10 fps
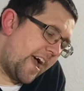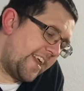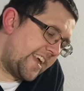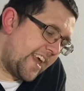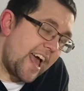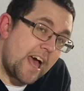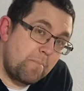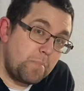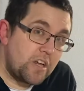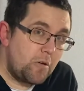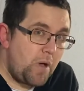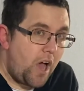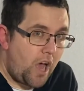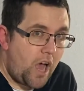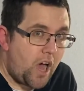and it can become
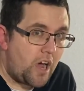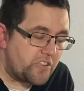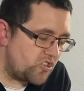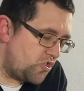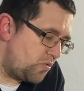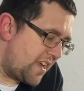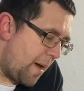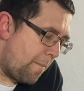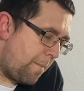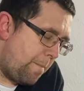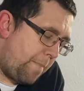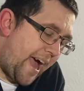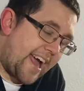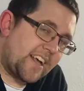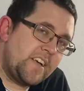hard to get
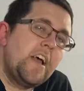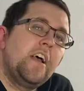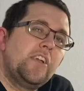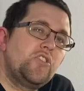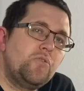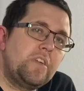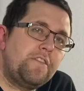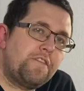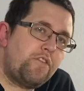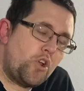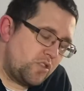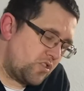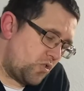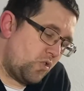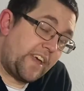back to the
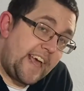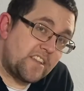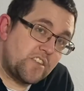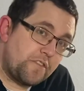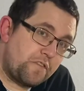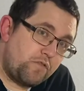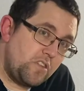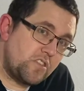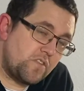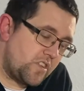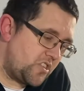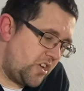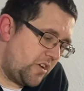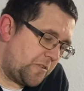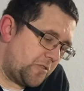front or get to the front of the
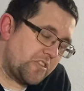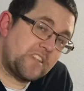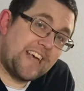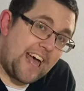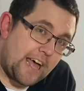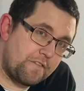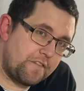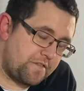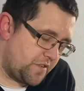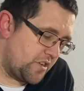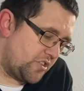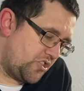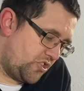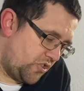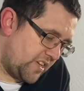turn order to have
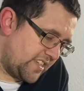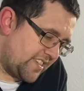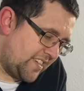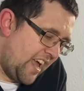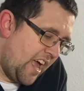first choice.